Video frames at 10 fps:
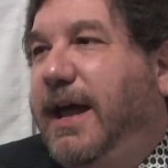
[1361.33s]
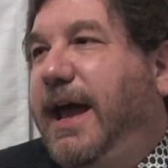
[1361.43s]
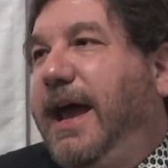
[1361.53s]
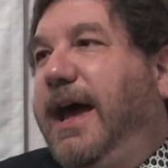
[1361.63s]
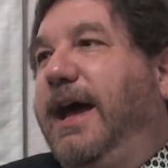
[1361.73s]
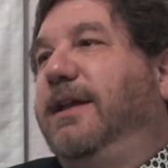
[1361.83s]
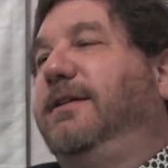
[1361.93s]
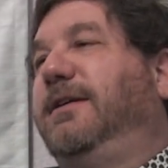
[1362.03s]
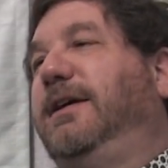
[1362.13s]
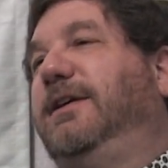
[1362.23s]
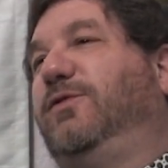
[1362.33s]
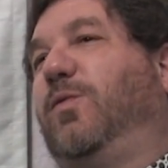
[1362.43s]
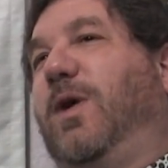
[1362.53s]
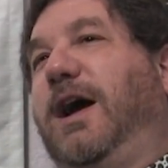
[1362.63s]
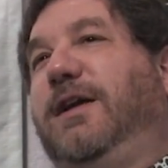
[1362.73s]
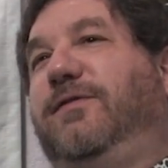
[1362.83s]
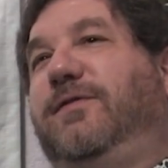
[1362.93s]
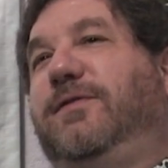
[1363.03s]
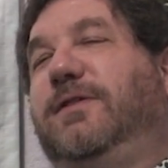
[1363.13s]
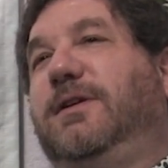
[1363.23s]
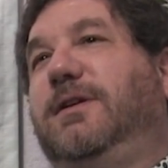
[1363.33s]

and his wife,